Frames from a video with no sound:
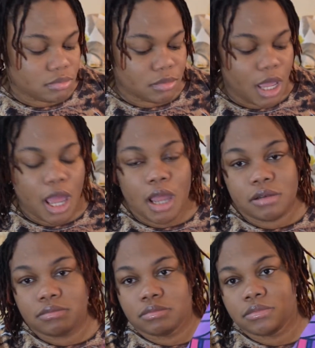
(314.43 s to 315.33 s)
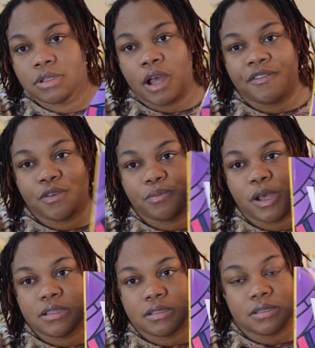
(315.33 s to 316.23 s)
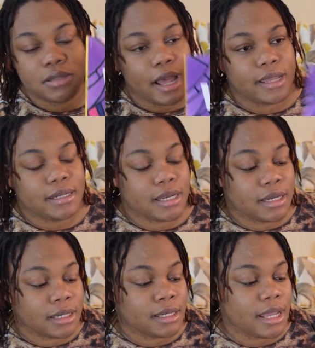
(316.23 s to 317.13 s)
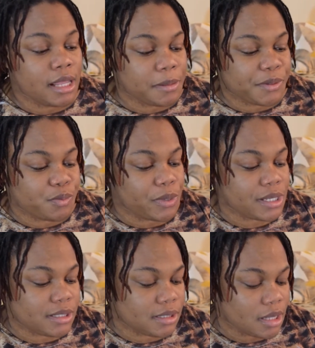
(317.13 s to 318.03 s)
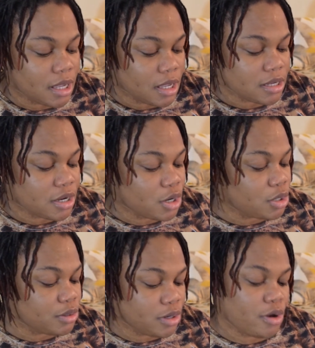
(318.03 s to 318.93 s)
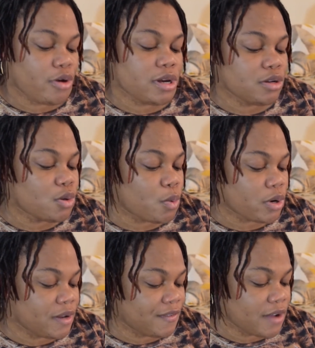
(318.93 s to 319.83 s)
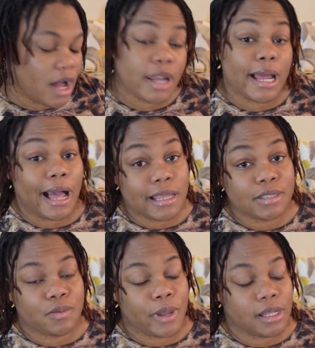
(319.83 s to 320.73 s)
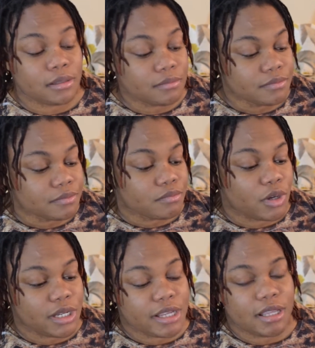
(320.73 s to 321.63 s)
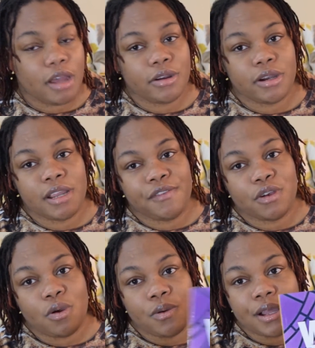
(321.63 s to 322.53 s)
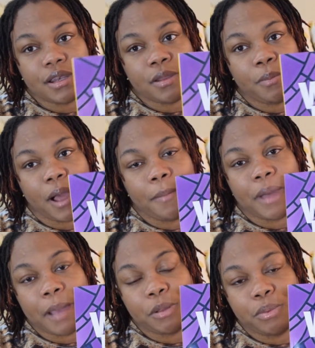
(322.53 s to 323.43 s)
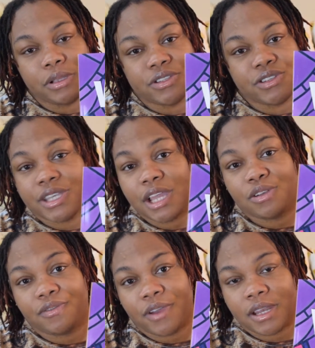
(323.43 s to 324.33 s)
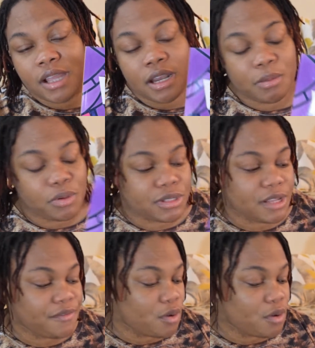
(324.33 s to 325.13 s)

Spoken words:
and do a few puzzle, and then it helps with, you know, learning the word of God as well. But there's other, if you don't want a Bible puzzle, you can look for any other puzzle if you